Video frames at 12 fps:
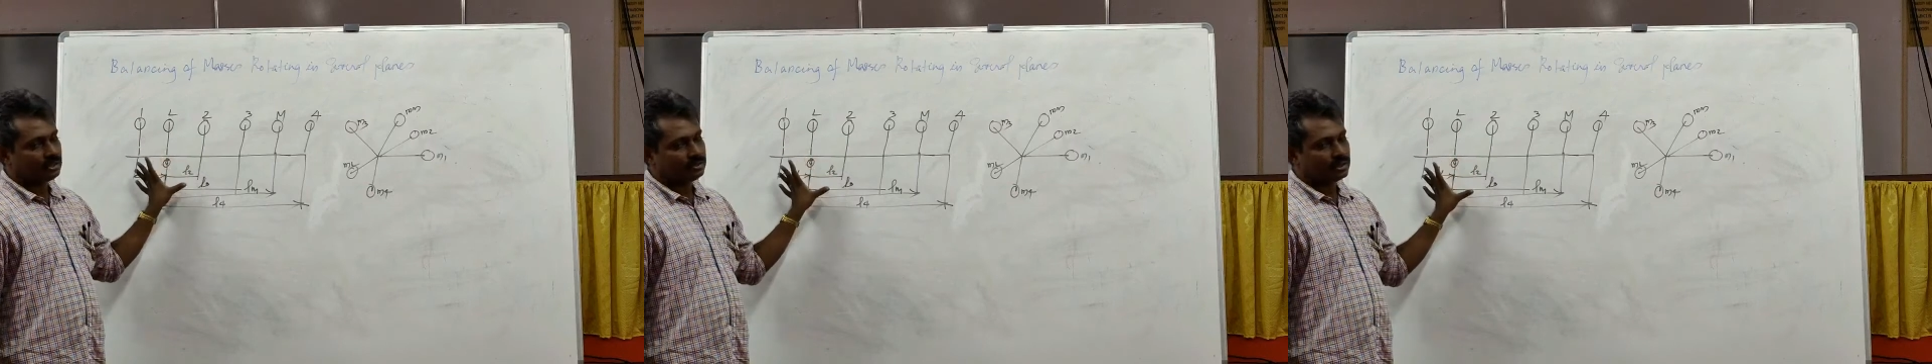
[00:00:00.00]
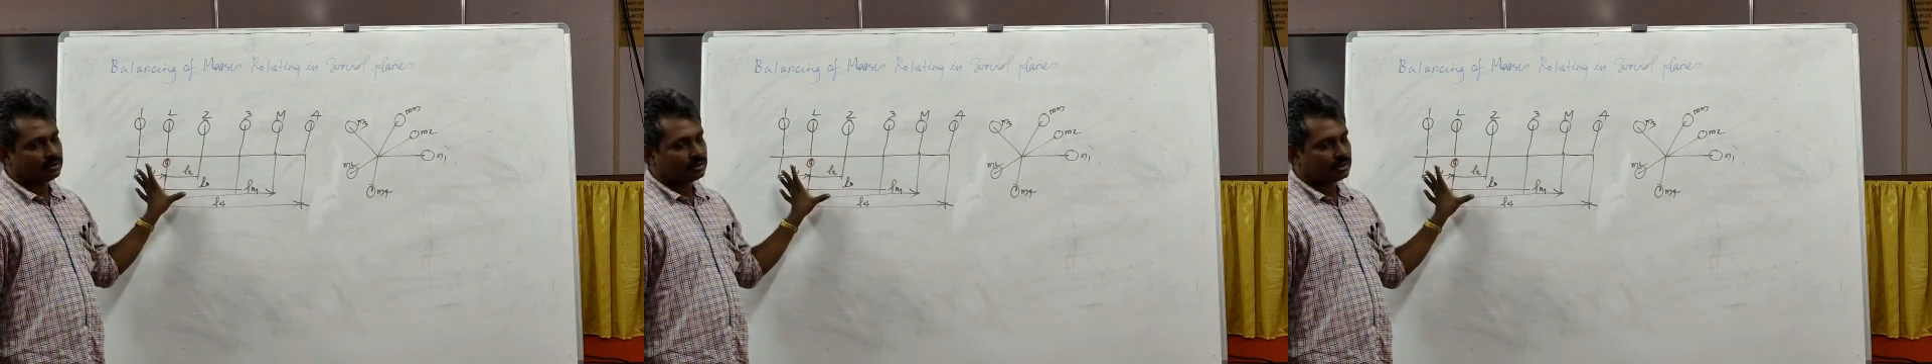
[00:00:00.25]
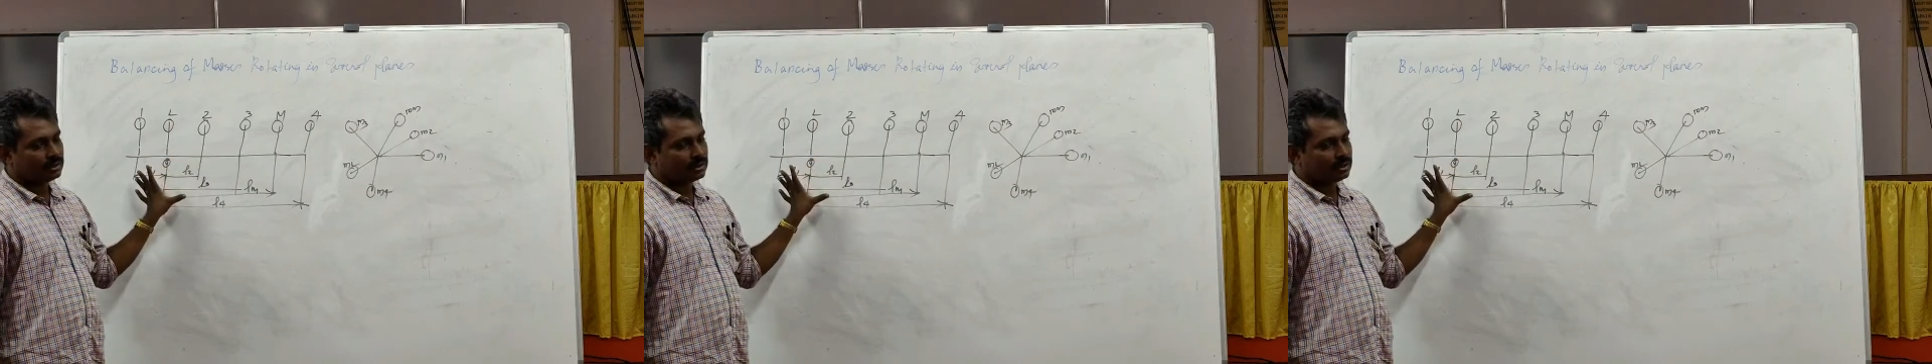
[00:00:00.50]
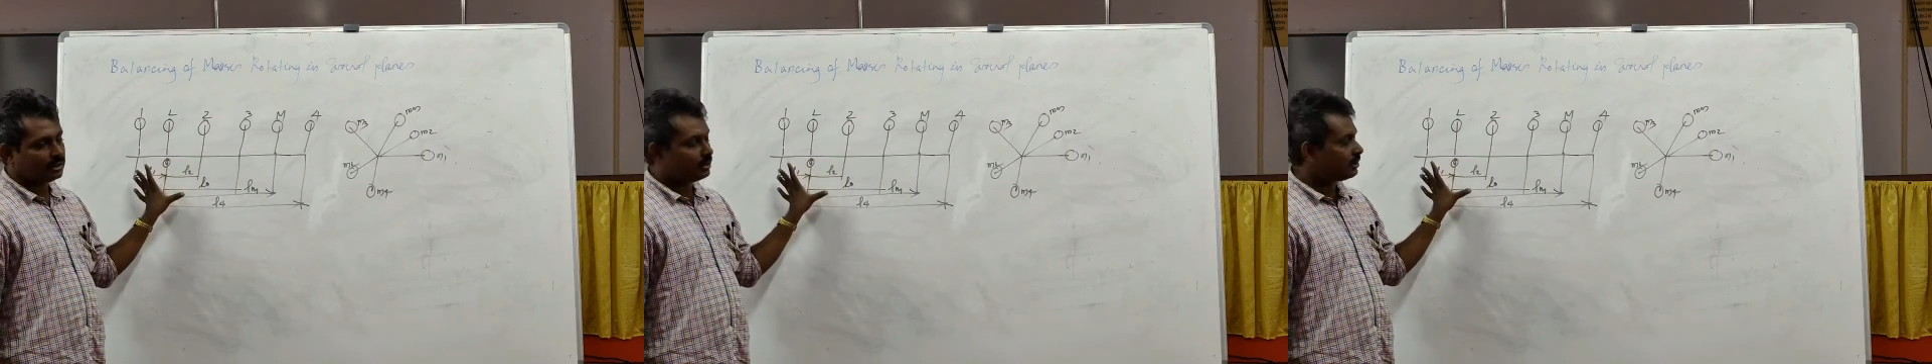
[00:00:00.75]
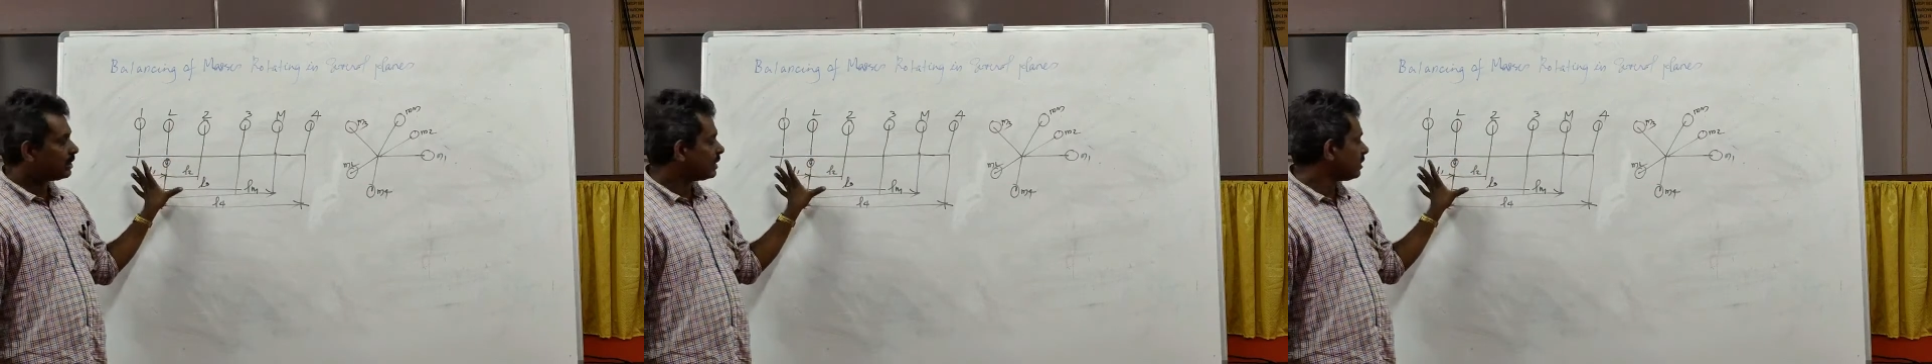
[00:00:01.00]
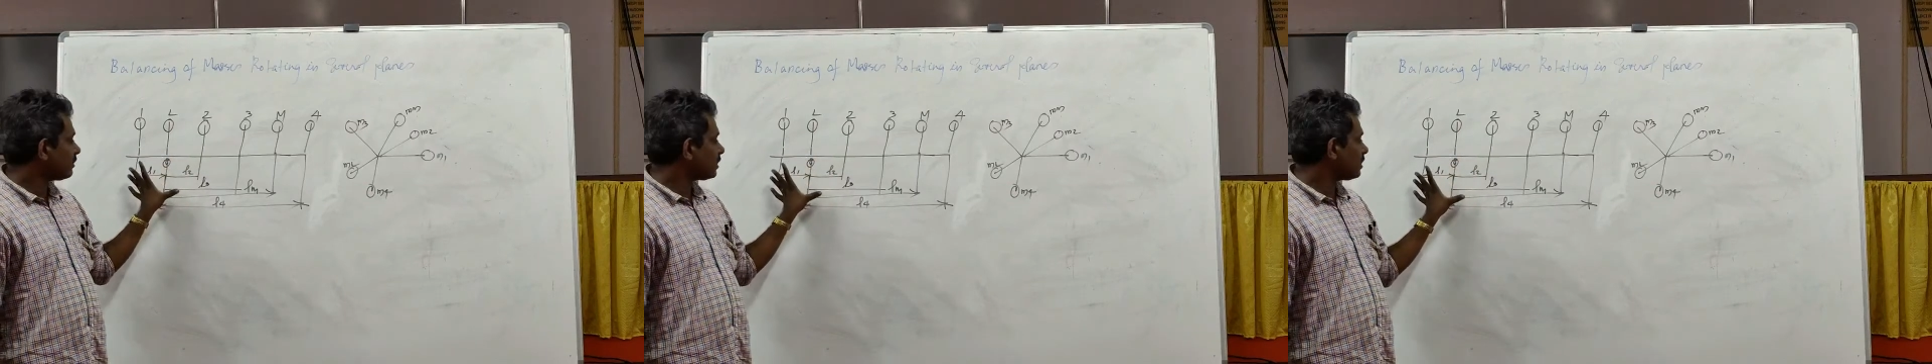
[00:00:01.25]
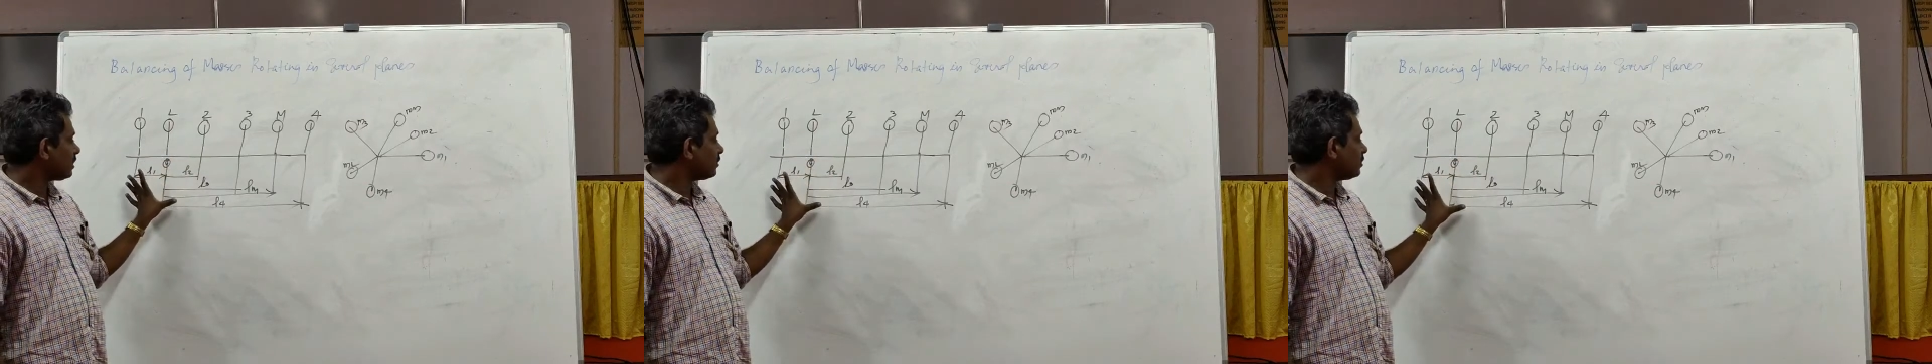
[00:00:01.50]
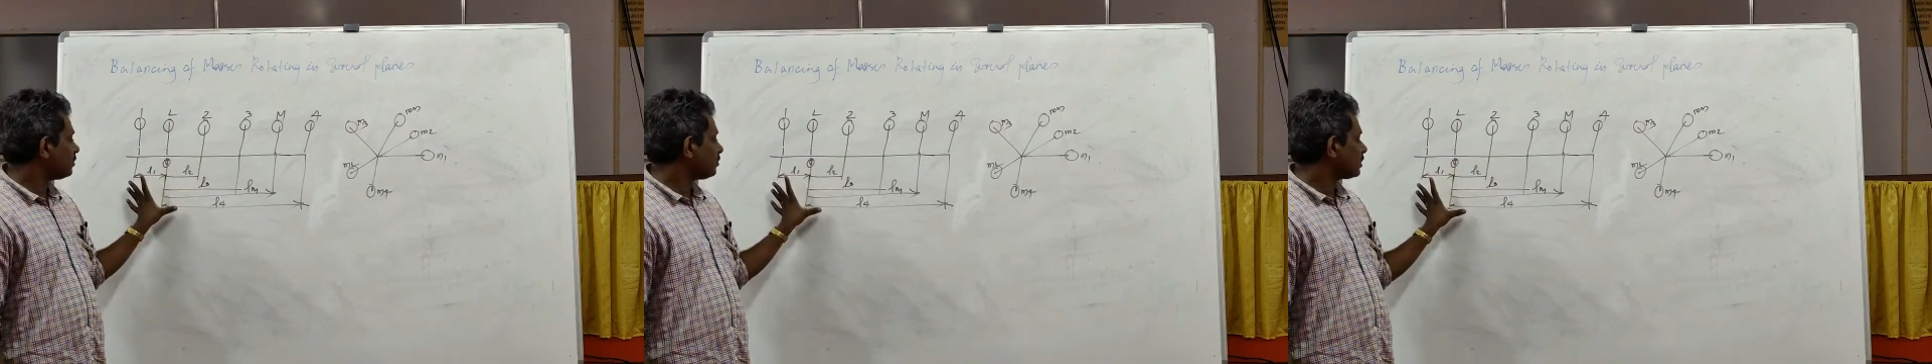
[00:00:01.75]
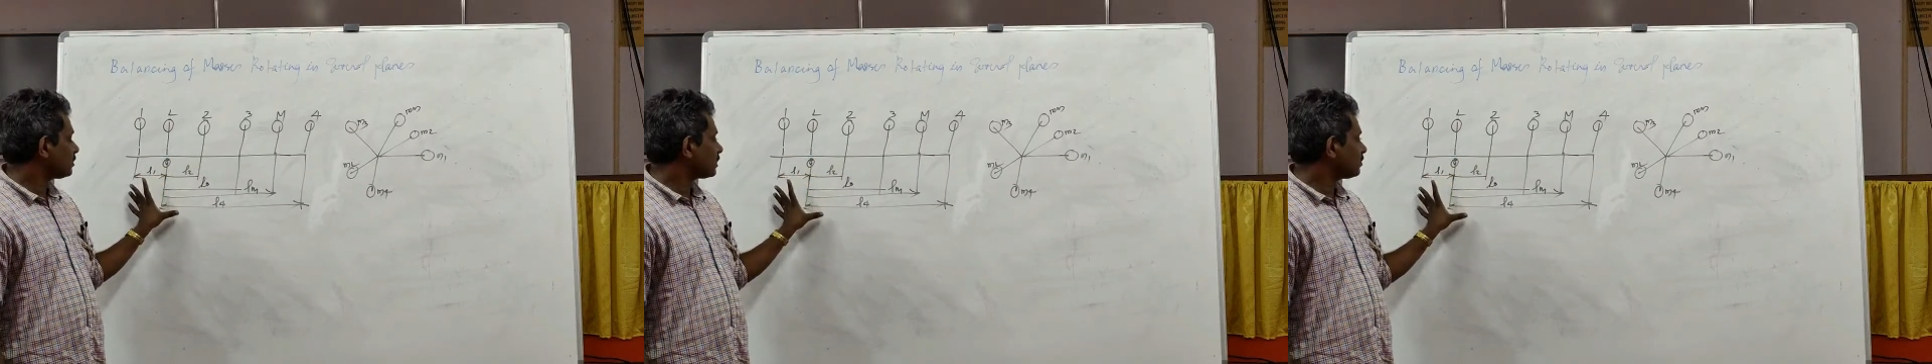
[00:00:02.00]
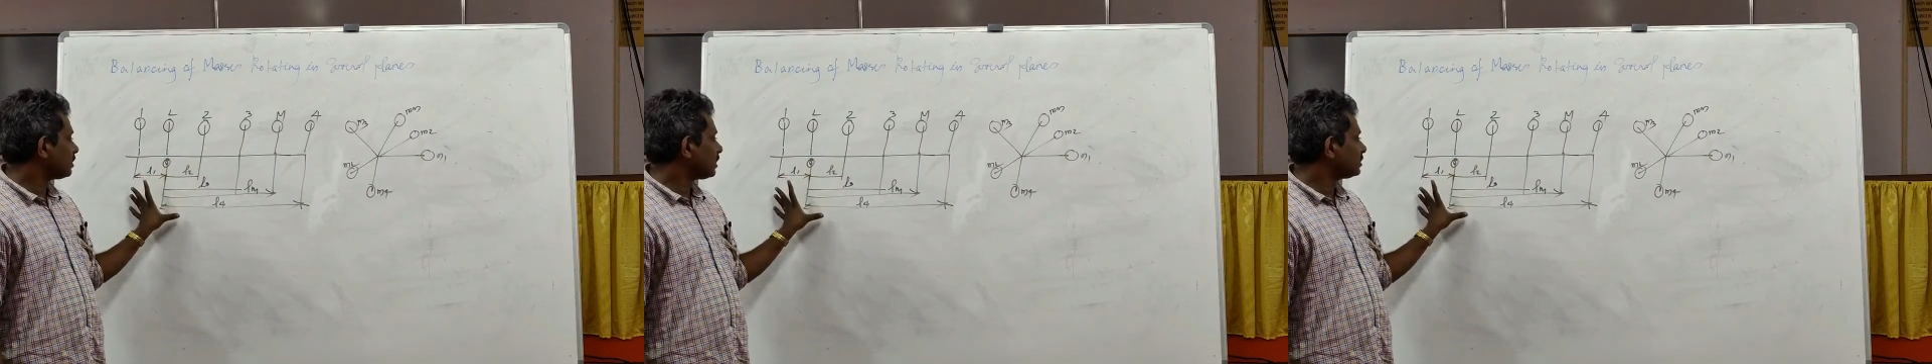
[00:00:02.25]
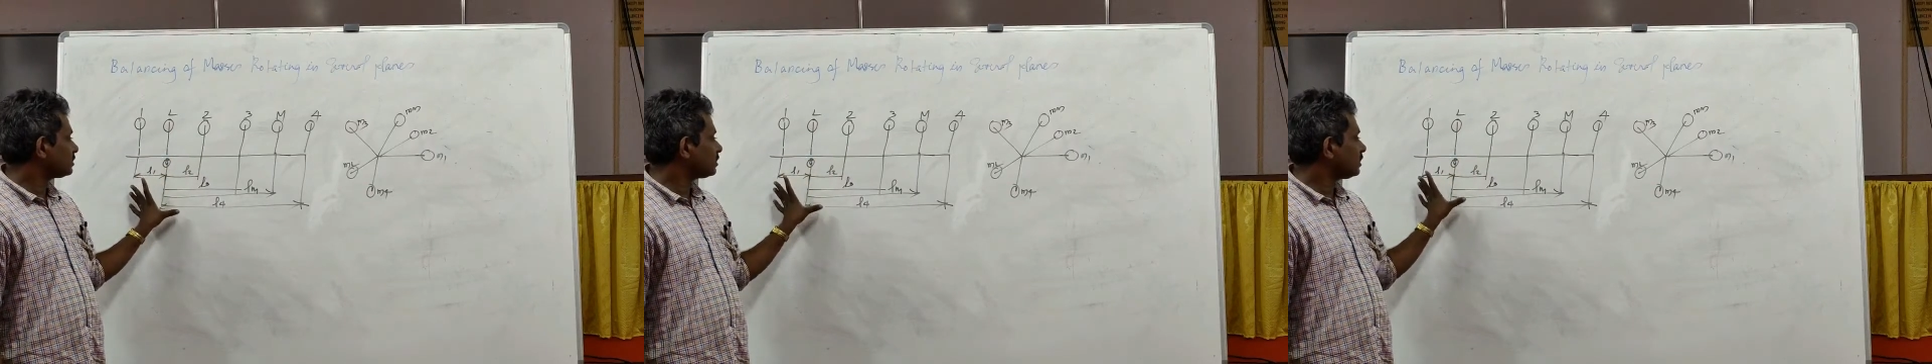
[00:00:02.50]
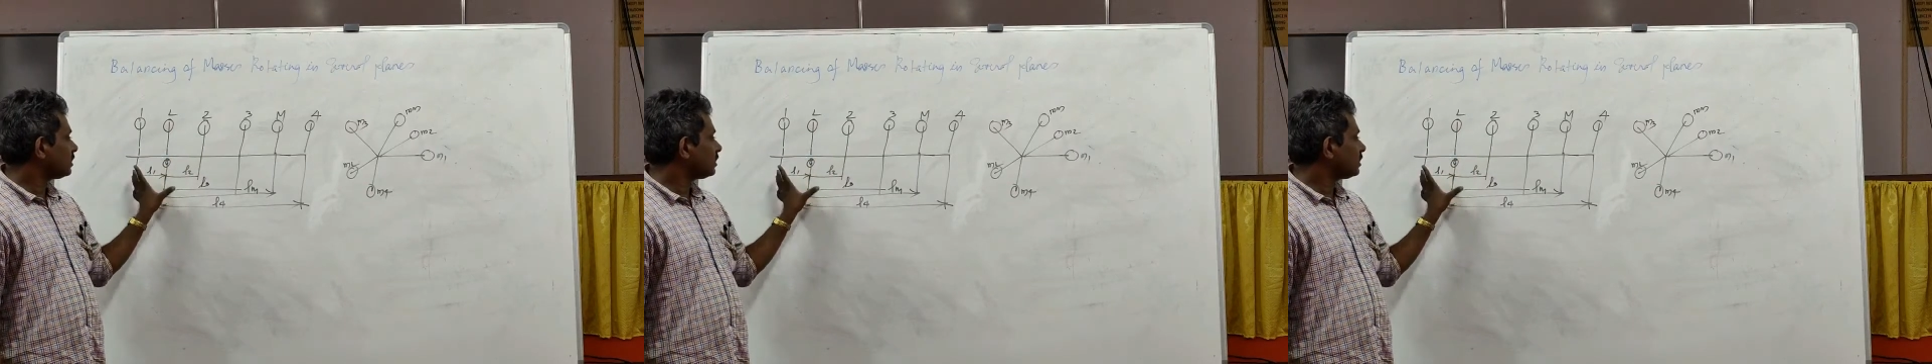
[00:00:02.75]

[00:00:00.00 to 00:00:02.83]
never have perfect balance.